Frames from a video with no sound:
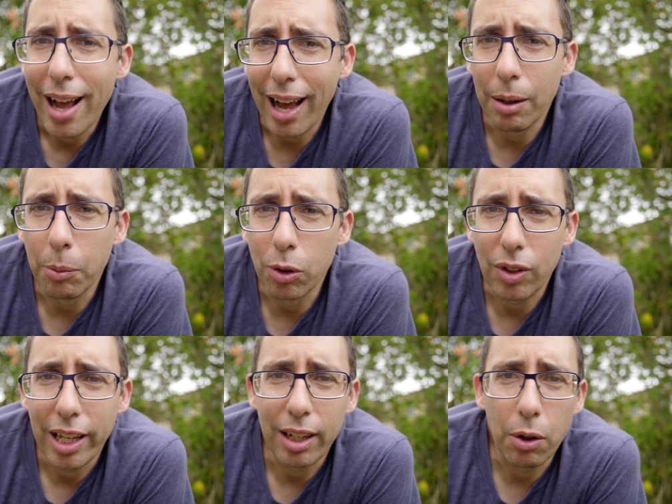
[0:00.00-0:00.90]
animals
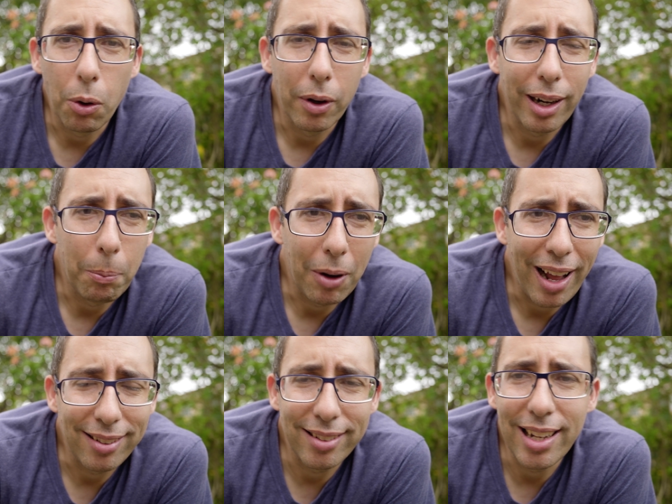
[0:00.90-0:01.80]
getting caught in
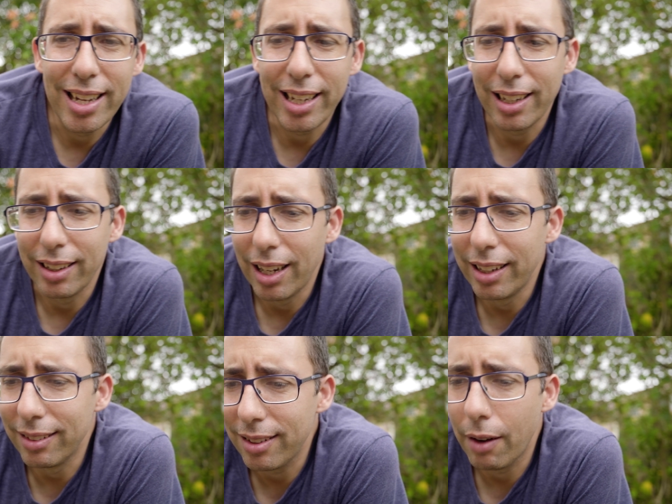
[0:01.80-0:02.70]
plastic
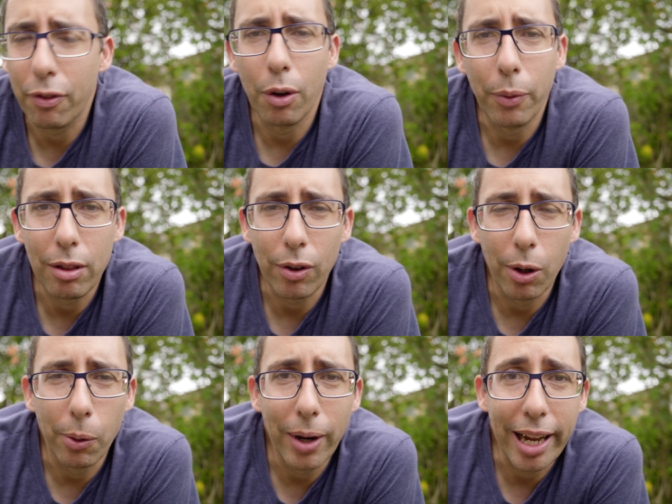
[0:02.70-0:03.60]
and stuff that we
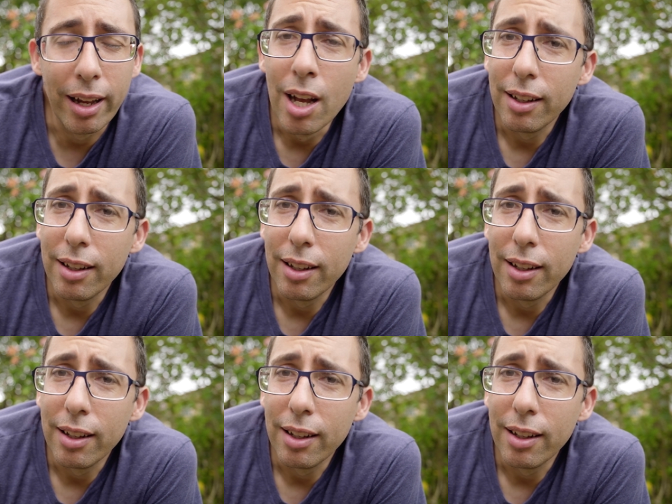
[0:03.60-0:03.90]
throw away.